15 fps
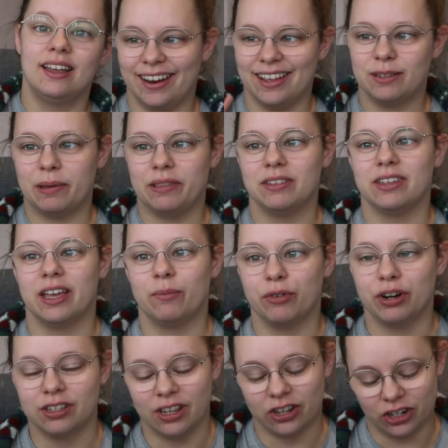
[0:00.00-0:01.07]
and then I spent the
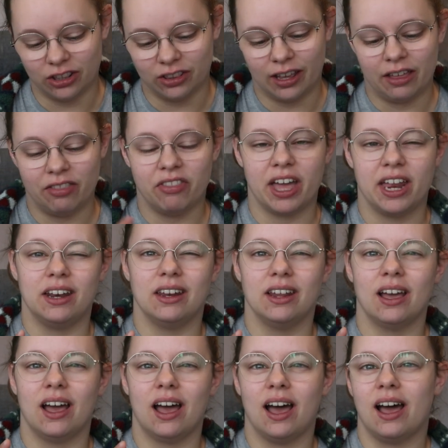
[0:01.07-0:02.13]
time researching that, and
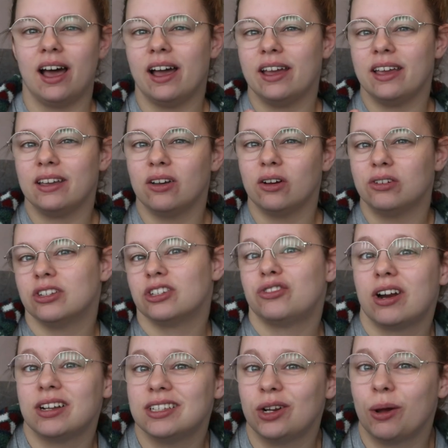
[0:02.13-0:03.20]
then I got
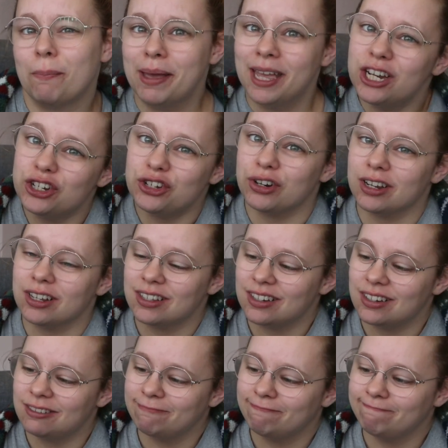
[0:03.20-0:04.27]
distracted on
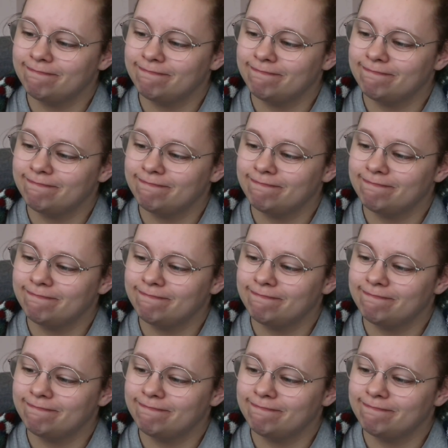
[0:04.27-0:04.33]
Pinterest.